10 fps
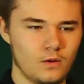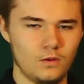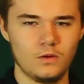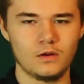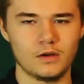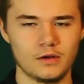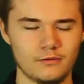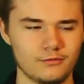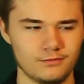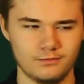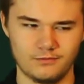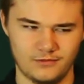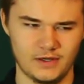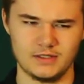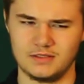or
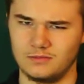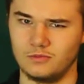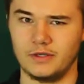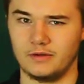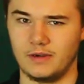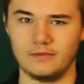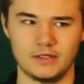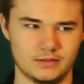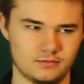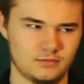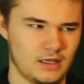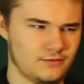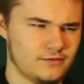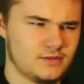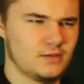find some way around it
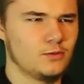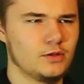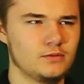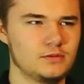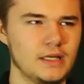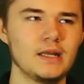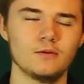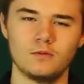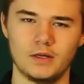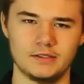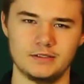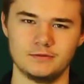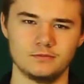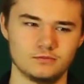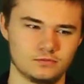if someone didn't want to
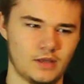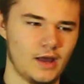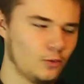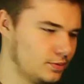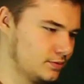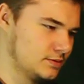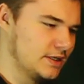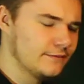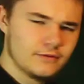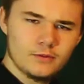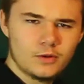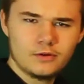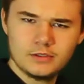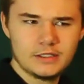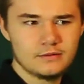help save the
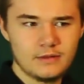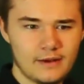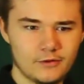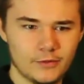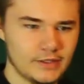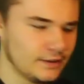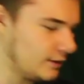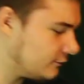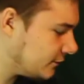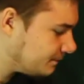world and everyone they love.